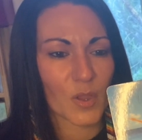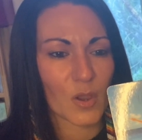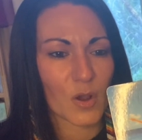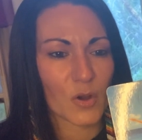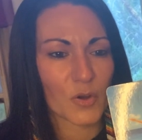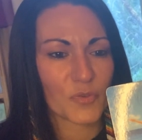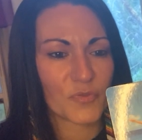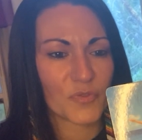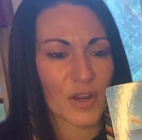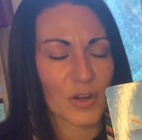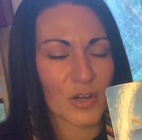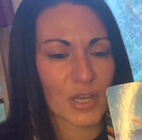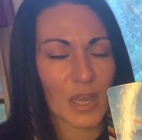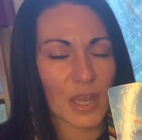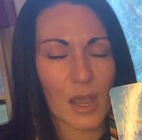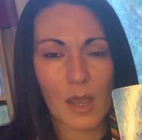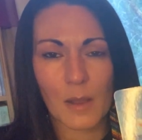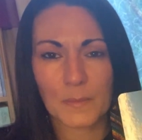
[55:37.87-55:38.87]
are
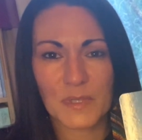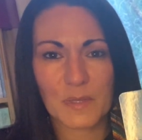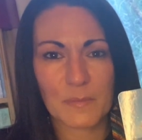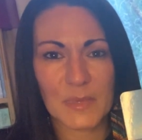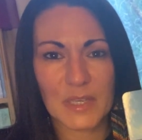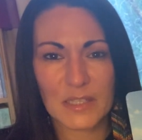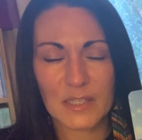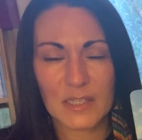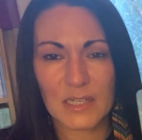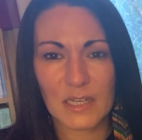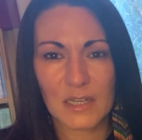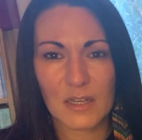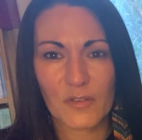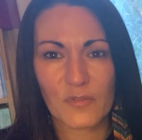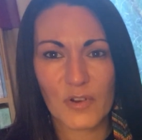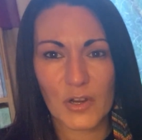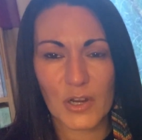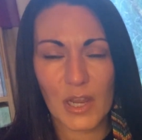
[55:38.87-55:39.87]
very optimistic, a
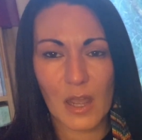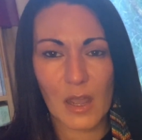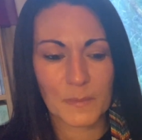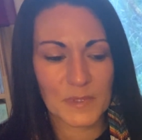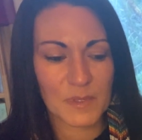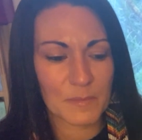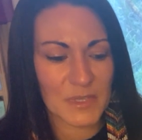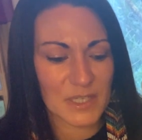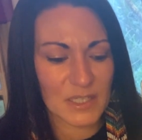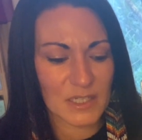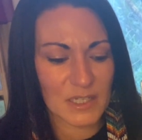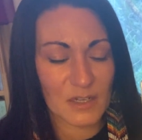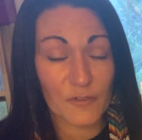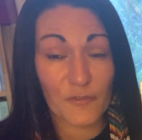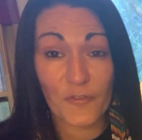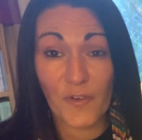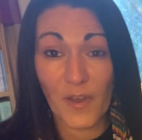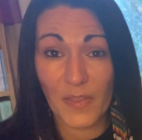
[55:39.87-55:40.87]
very optimistic,
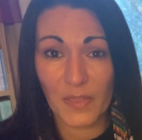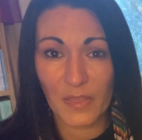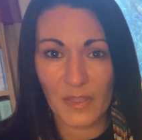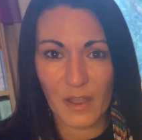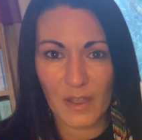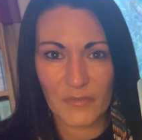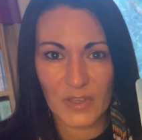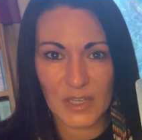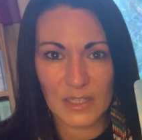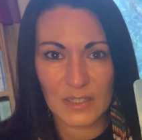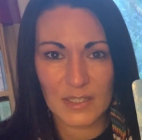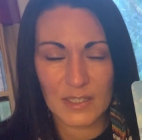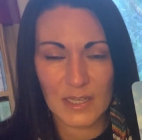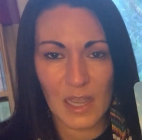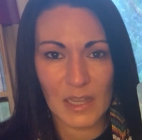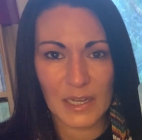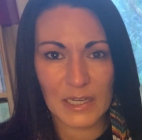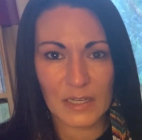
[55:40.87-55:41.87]
fun-loving
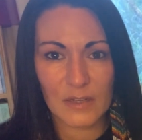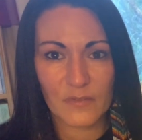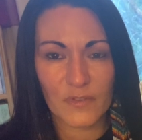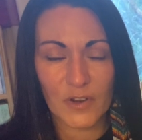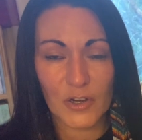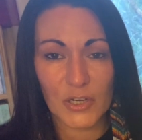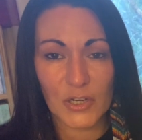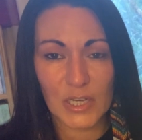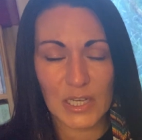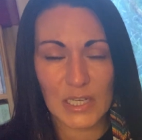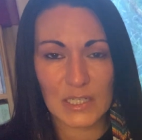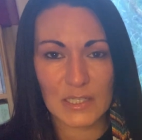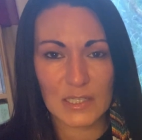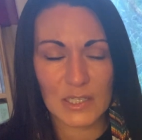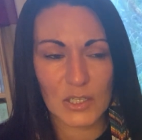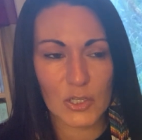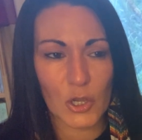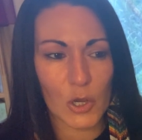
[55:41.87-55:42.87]
sign, very
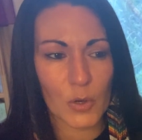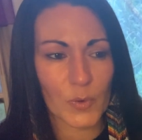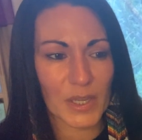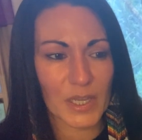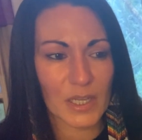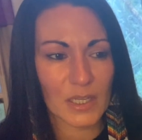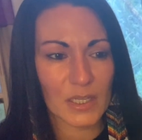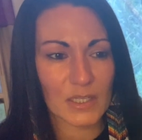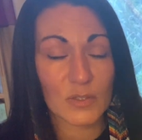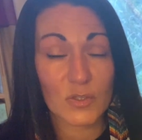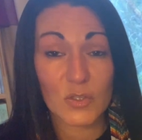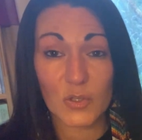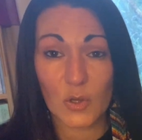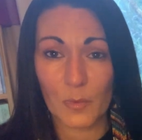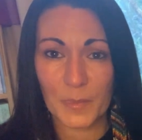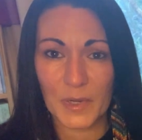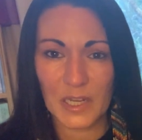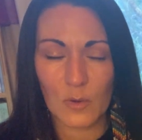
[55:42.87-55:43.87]
easygoing in
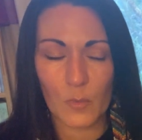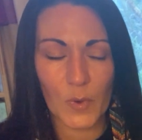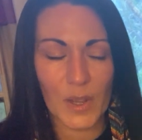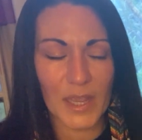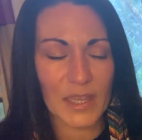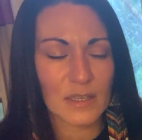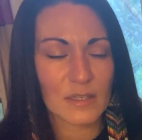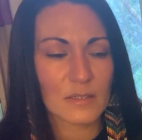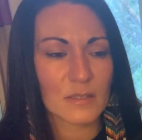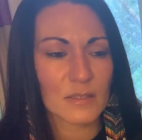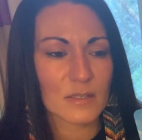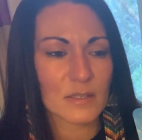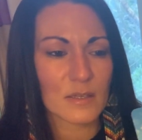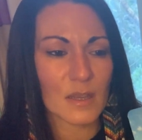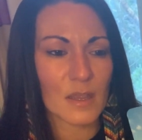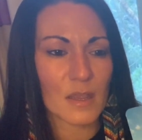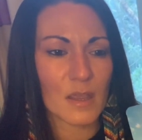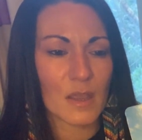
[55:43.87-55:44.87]
so many ways.
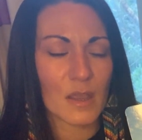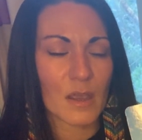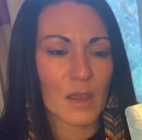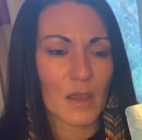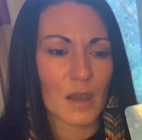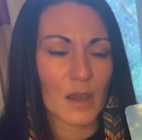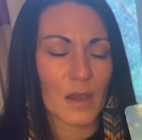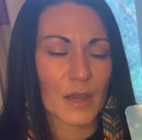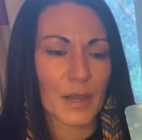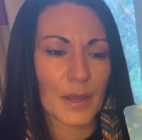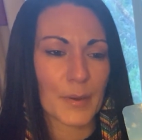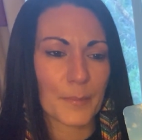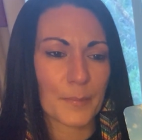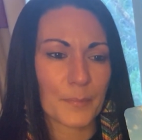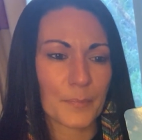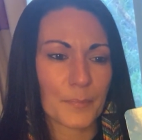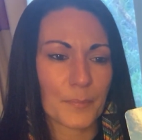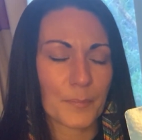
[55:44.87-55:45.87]

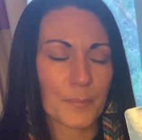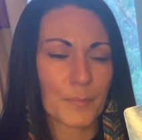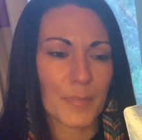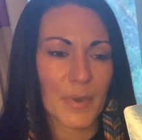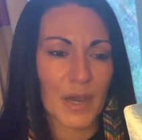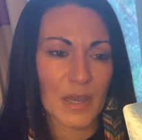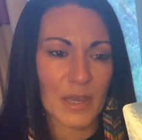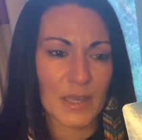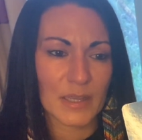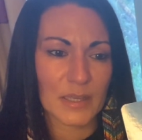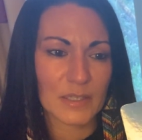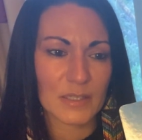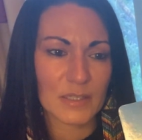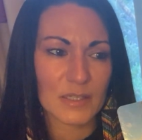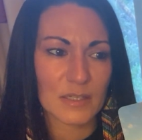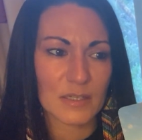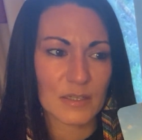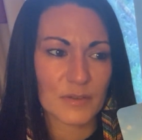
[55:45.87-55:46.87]
But